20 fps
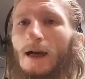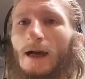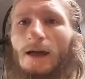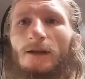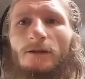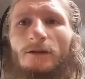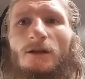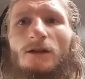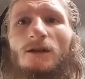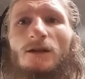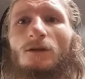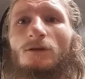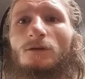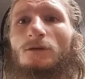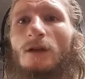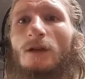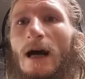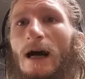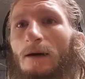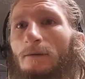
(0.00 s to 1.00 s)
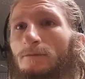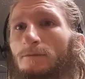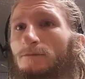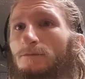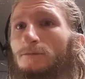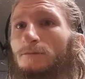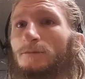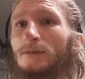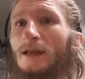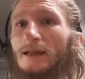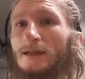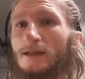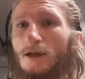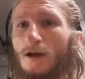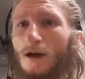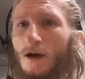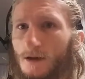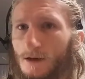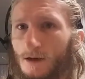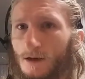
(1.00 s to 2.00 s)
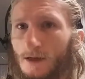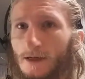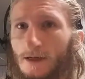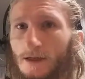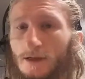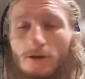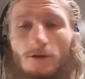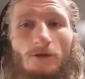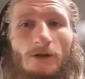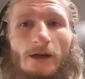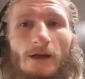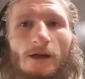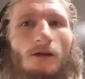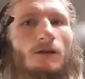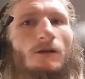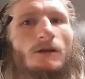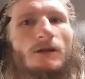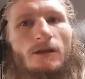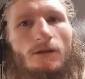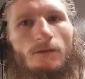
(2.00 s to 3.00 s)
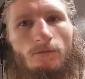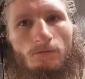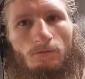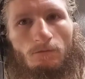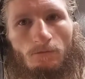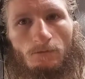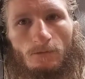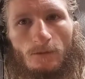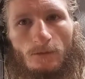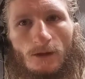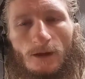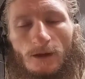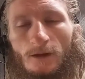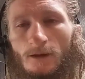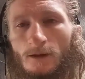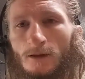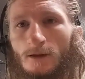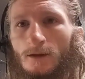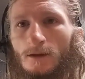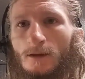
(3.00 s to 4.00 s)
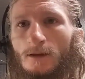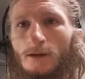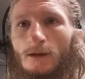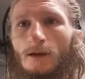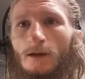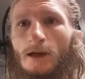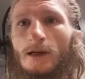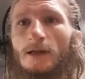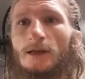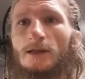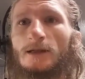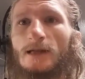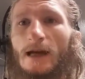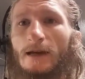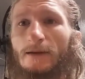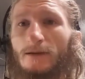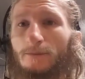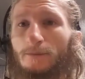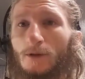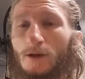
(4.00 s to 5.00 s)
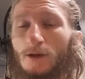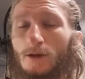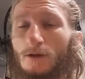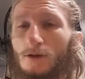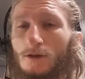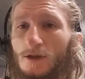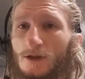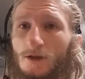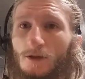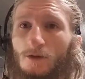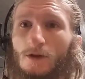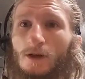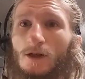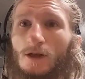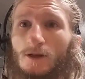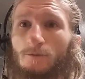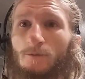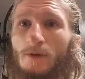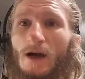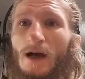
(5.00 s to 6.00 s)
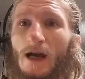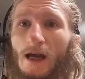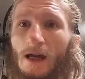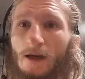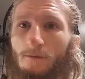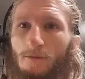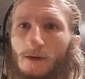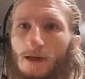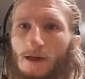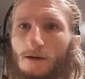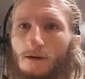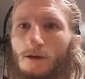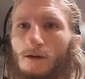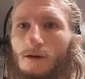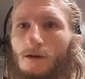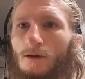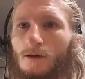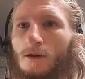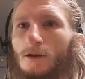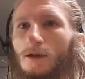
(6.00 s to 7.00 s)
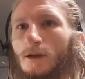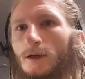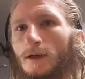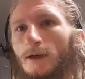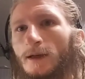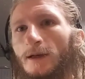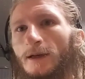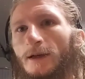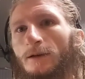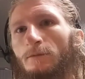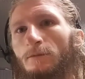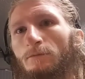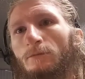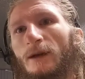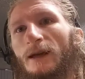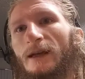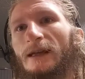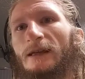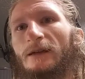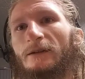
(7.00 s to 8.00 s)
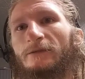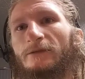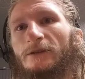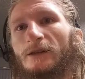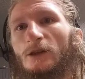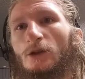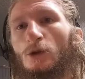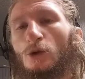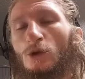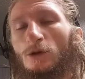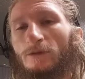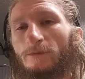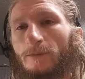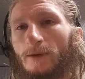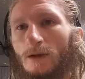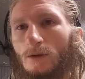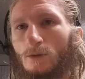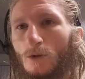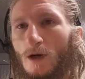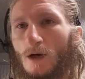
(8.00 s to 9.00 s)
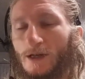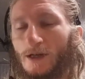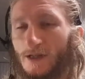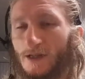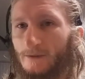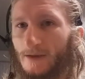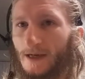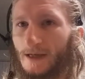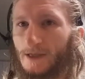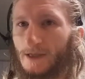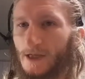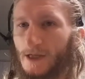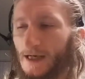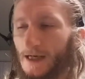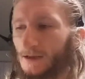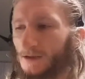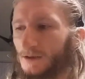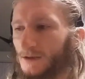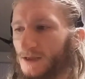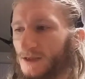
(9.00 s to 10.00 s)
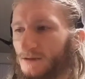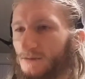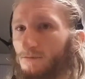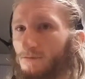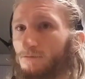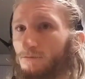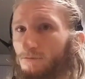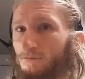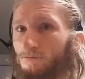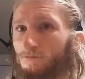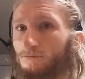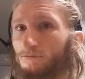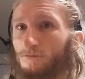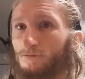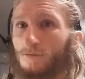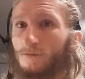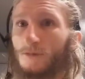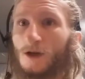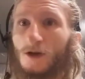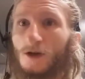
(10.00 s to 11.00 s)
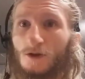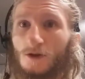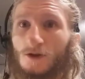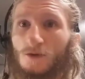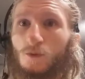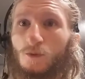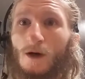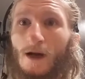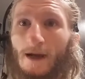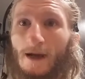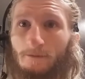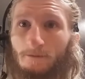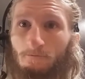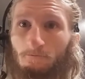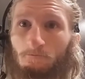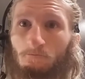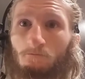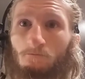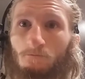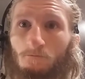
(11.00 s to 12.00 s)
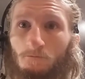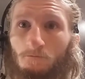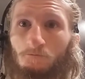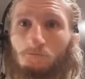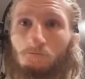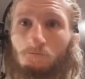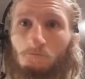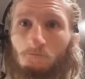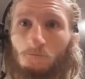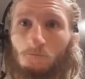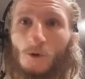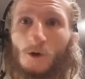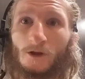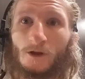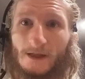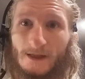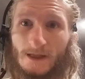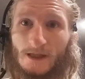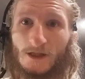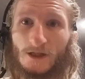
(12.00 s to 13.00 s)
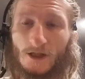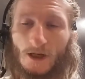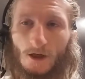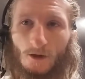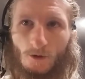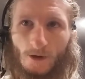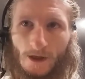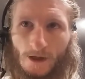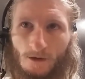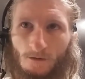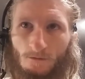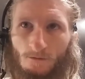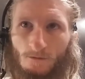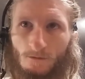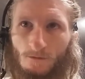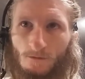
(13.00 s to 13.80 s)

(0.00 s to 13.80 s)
There's a lot that's gone on in 2 years, and it's time to put those 2 years behind me. Many of you who have been watching my channels knows where this is going.